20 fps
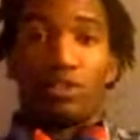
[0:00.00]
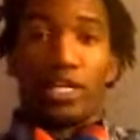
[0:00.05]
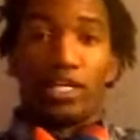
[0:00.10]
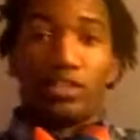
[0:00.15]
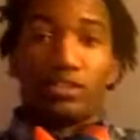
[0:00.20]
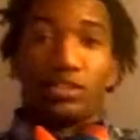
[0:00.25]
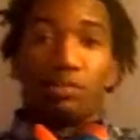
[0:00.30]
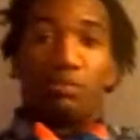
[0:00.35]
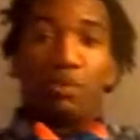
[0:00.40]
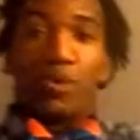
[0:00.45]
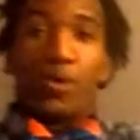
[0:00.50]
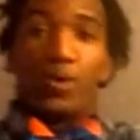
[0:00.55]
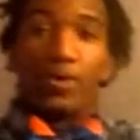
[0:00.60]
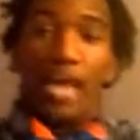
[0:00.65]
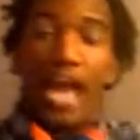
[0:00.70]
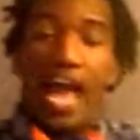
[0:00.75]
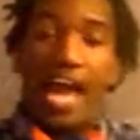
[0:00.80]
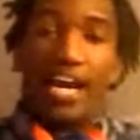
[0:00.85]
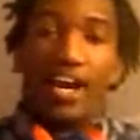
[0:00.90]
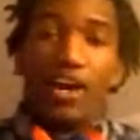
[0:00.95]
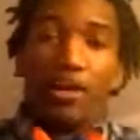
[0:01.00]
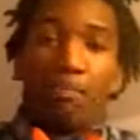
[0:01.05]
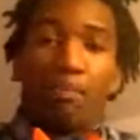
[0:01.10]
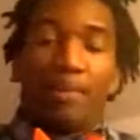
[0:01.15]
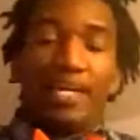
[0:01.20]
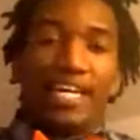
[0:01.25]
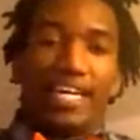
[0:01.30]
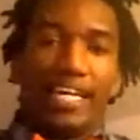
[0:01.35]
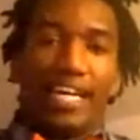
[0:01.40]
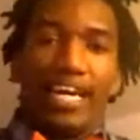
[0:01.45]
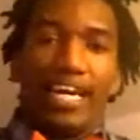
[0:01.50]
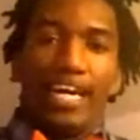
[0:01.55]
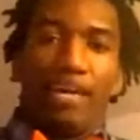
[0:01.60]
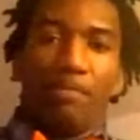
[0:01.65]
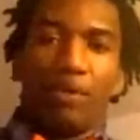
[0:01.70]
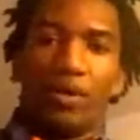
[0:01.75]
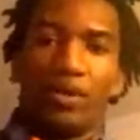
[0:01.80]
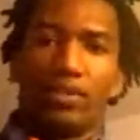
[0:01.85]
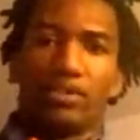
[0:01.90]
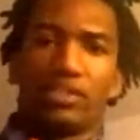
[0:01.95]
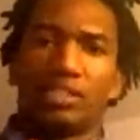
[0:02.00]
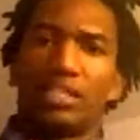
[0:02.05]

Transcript: drink, smoke, hang out, play a game or